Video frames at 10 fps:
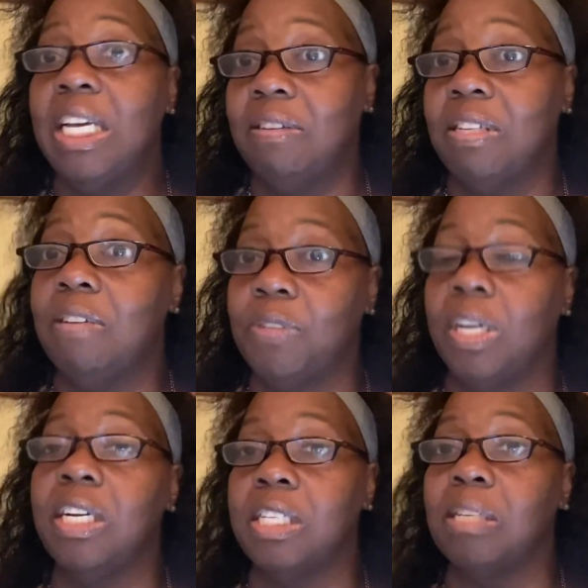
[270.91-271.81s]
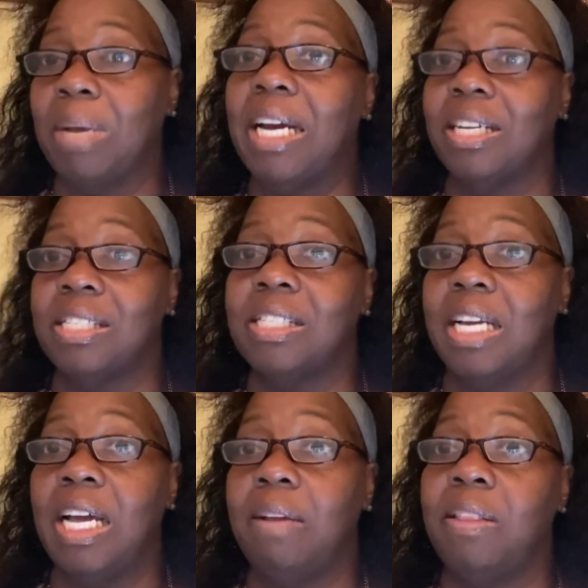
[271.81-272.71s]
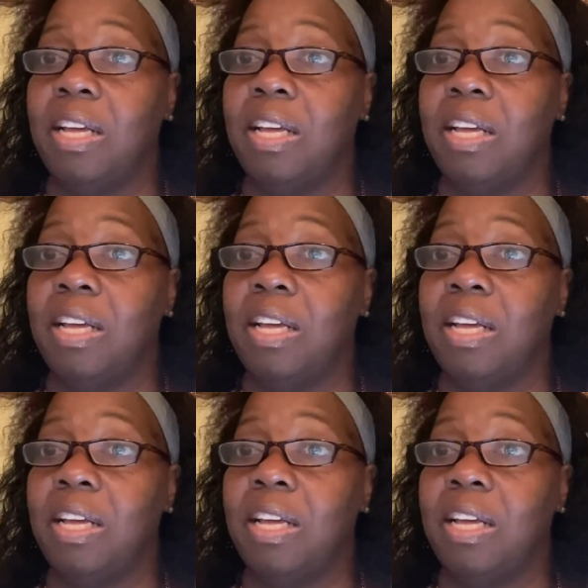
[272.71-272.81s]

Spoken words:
if it's under somebody else's name.